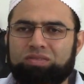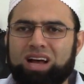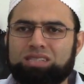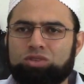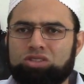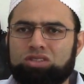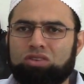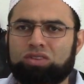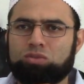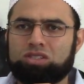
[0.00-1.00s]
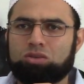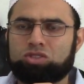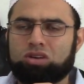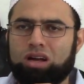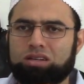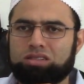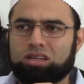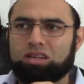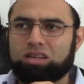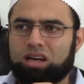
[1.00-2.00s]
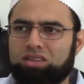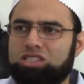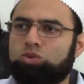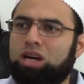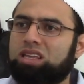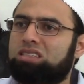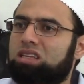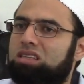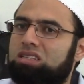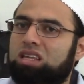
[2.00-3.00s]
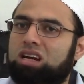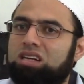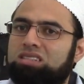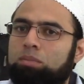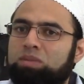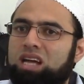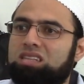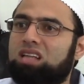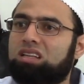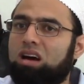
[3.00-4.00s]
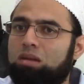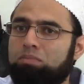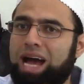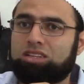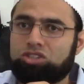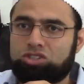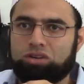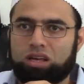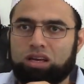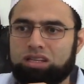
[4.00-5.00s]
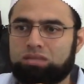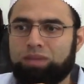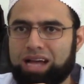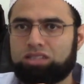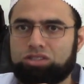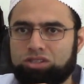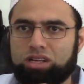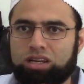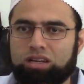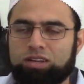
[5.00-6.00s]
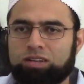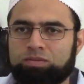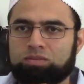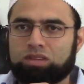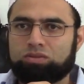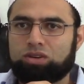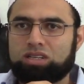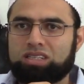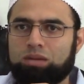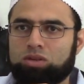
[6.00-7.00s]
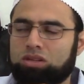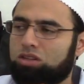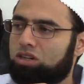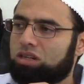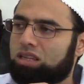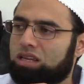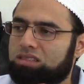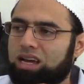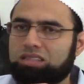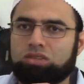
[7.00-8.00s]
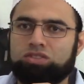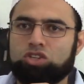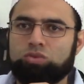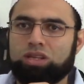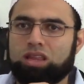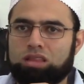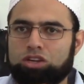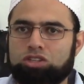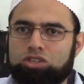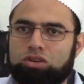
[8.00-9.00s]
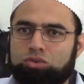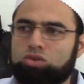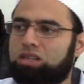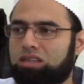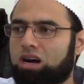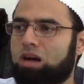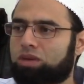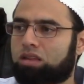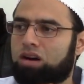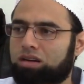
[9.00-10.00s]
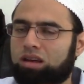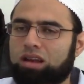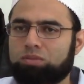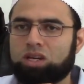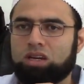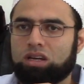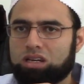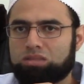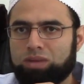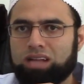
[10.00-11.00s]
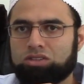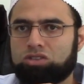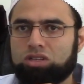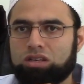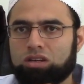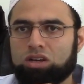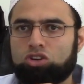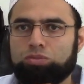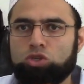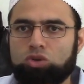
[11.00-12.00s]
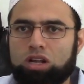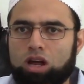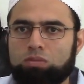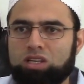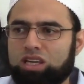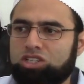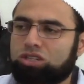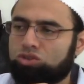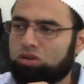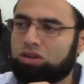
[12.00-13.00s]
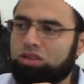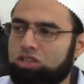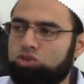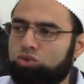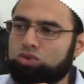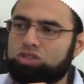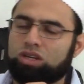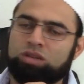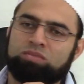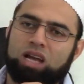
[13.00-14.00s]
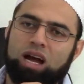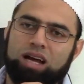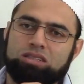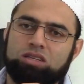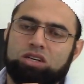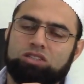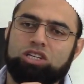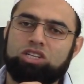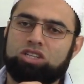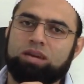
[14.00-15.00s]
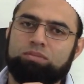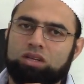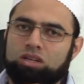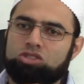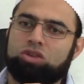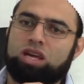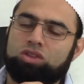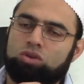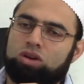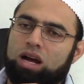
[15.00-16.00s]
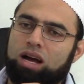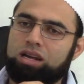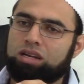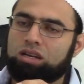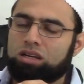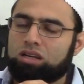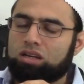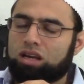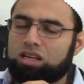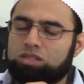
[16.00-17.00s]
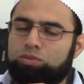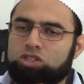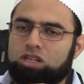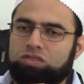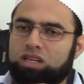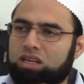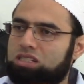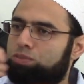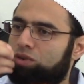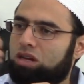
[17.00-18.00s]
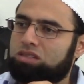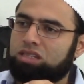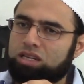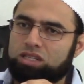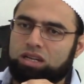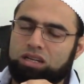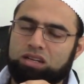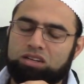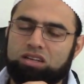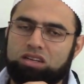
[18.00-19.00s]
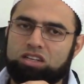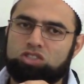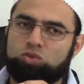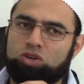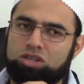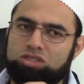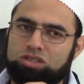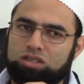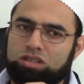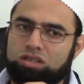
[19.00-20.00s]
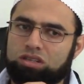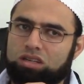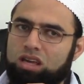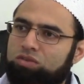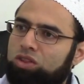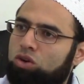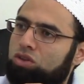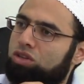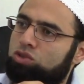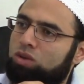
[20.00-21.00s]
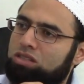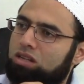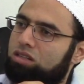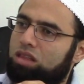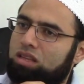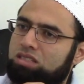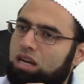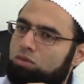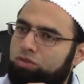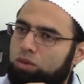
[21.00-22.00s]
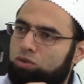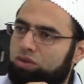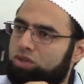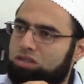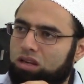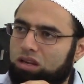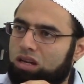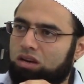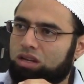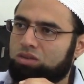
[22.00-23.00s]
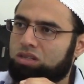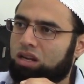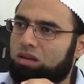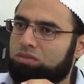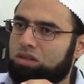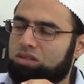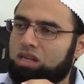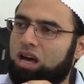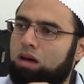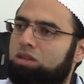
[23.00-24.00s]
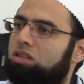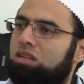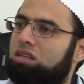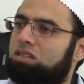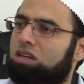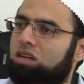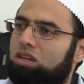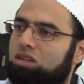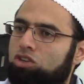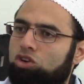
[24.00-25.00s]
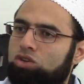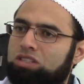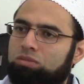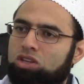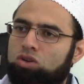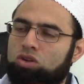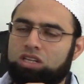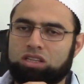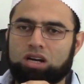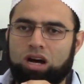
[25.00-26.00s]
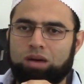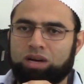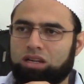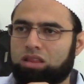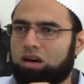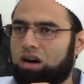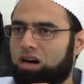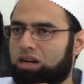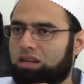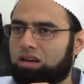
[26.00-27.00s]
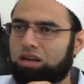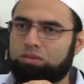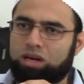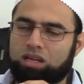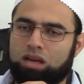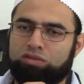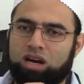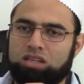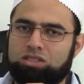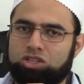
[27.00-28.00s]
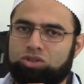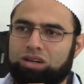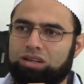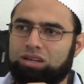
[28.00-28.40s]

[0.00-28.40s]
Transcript: vast majority of the Muslim scholars. And this is why they said there are some bid'ahs that are mandatory. It's mandatory. For example, learning the science of tajweed, the theoretical rules, idgham, idhar, iqlab. It's mandatory communal obligation to learn these rules and teach them so that the Quran is preserved in its pronunciation and in, in its words. Even though this was not in the time of the Prophet sallallahu Sahaba did not know something called idgham and idhar and qalb and ikhfa, etc.